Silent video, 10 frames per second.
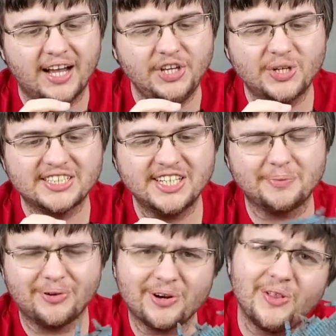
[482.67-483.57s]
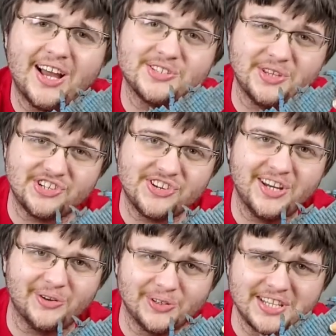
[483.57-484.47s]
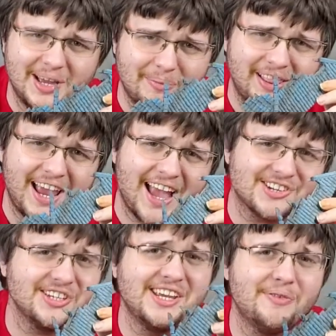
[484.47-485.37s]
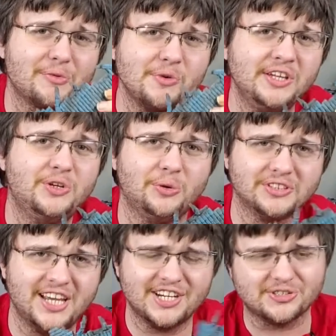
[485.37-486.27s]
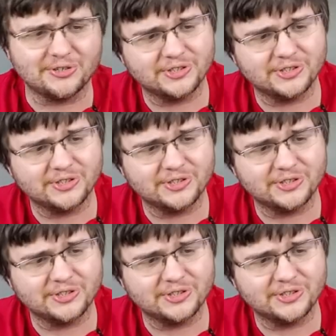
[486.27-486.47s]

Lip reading: You can see the printer lines on these shingles, but they actually give it a really cool texture,